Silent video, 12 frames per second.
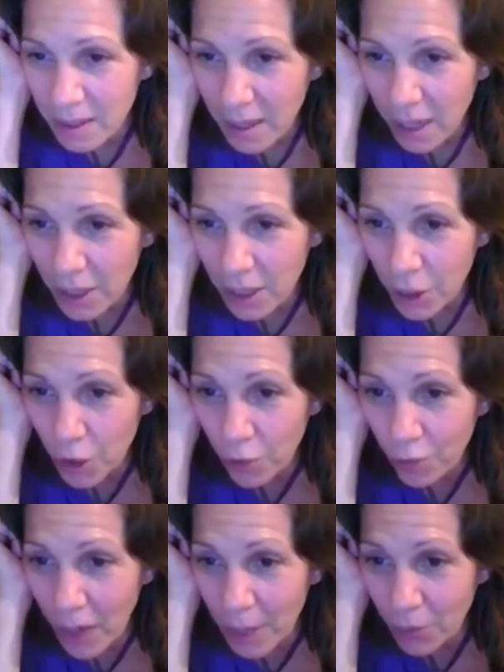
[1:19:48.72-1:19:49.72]
a little
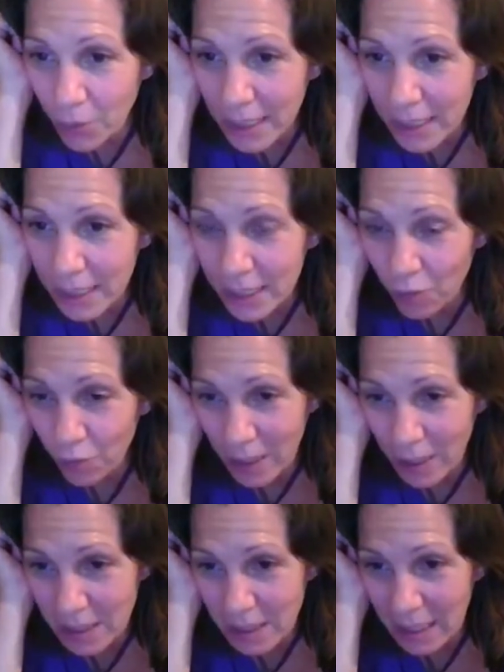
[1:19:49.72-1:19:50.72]
vibrating in the
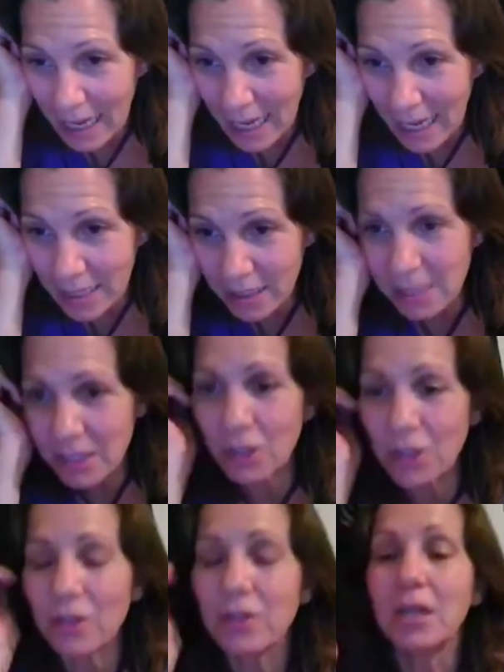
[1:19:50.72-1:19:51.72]
face and hands still.
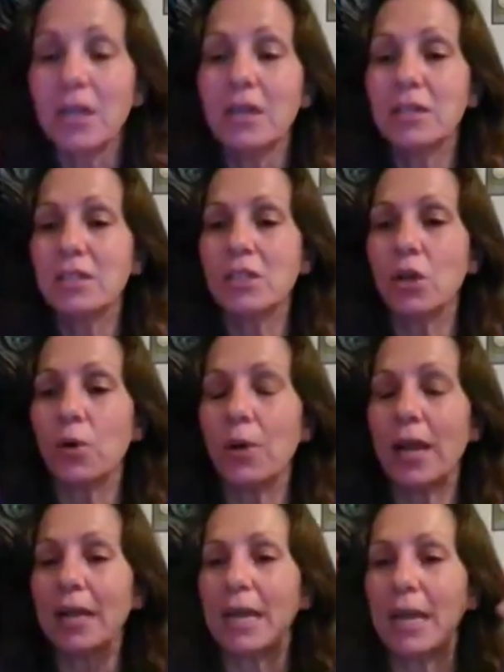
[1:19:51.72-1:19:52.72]
So
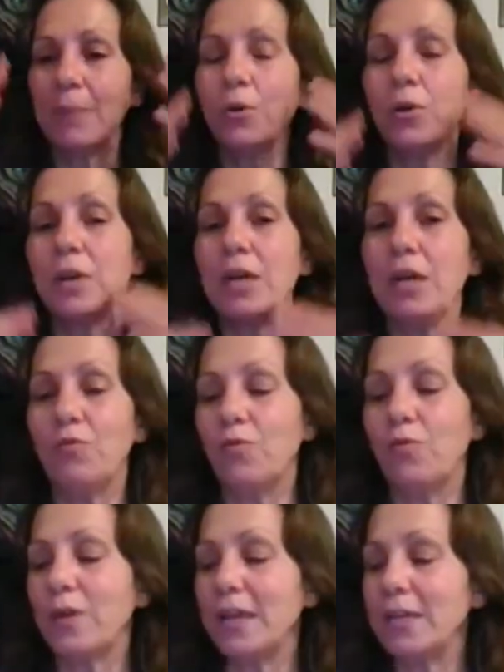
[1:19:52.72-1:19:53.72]
Amber,
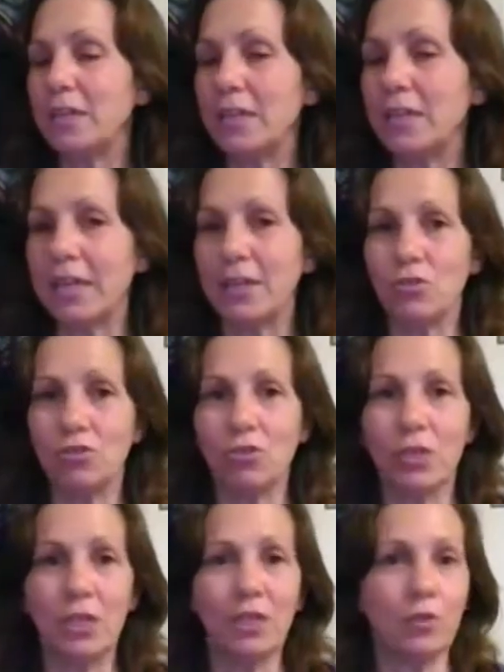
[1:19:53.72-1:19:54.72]
invite the
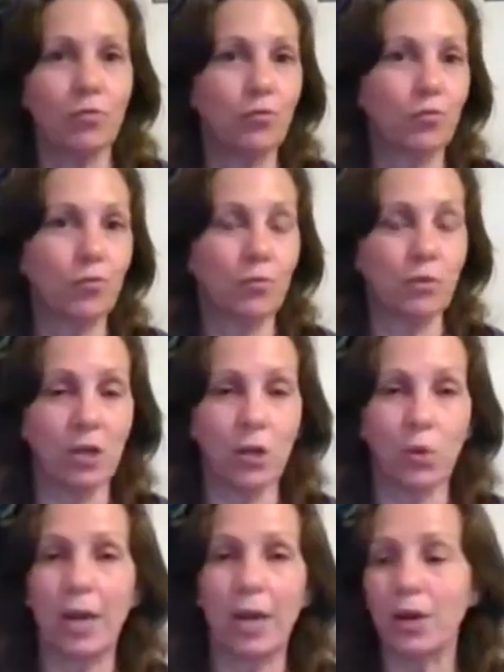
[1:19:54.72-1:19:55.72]
energy to flow
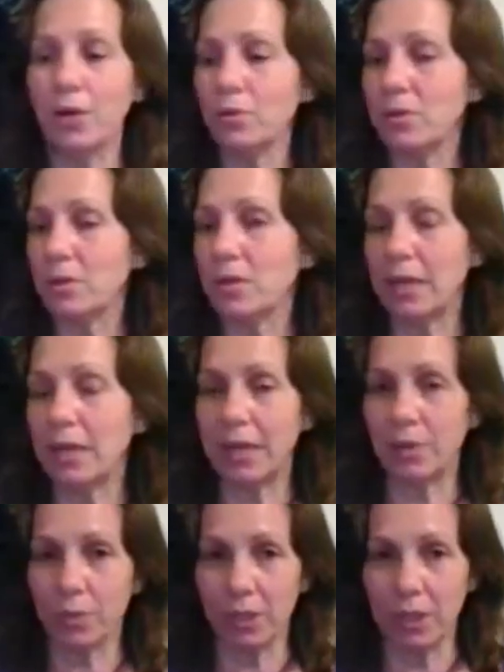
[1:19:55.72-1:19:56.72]
out and
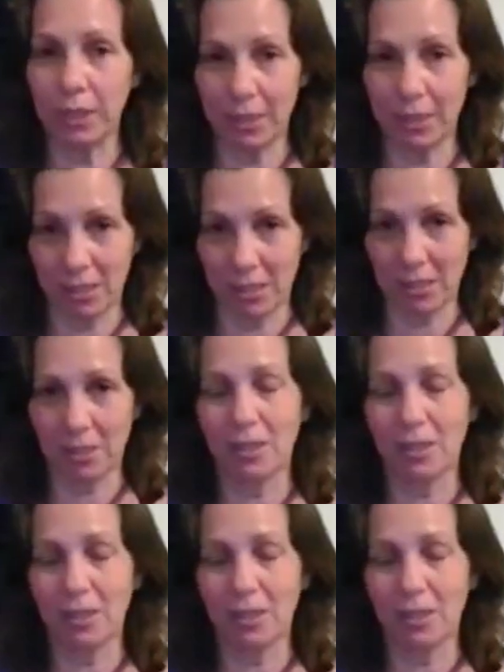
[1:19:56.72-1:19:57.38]
release.